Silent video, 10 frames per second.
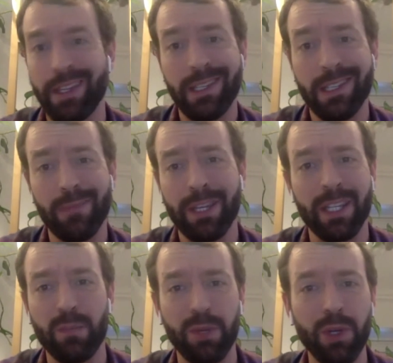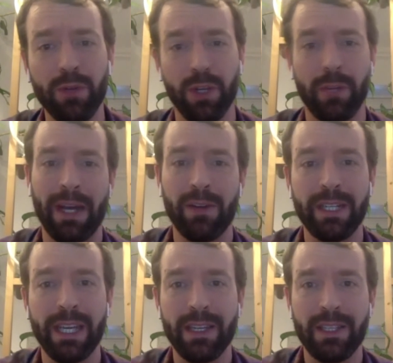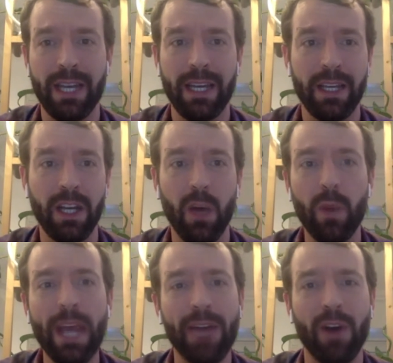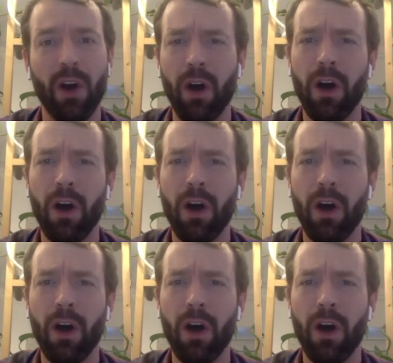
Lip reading: And this is something that's beautiful about DSA. We have